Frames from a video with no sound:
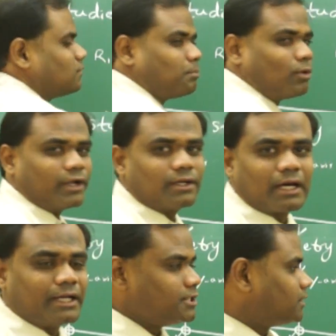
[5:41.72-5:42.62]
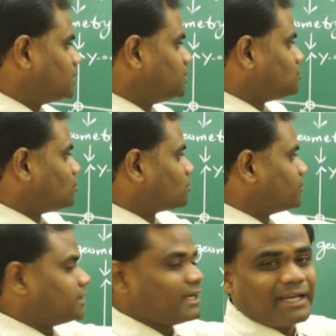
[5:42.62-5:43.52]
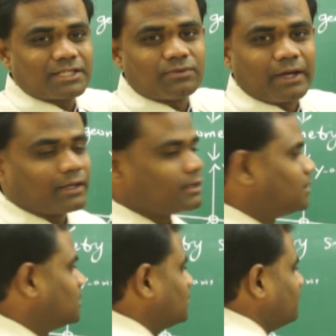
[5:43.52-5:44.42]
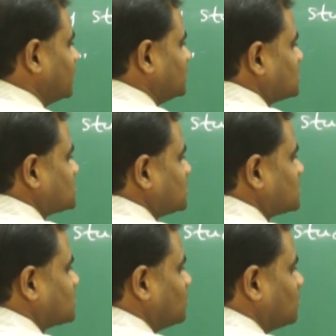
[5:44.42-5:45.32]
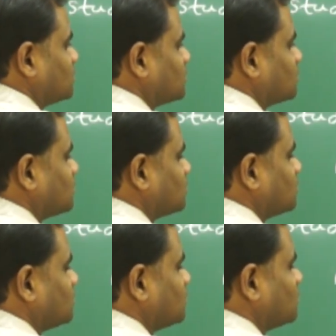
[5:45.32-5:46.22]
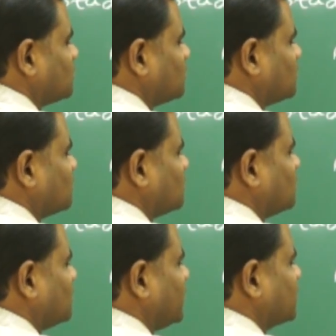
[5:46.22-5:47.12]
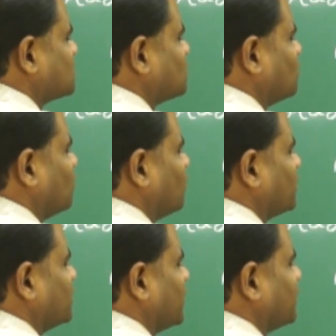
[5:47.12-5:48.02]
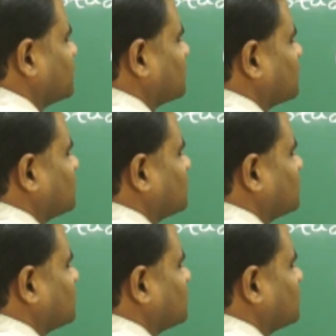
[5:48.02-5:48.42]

of the point, I generally denote with xy, where this is called x coordinate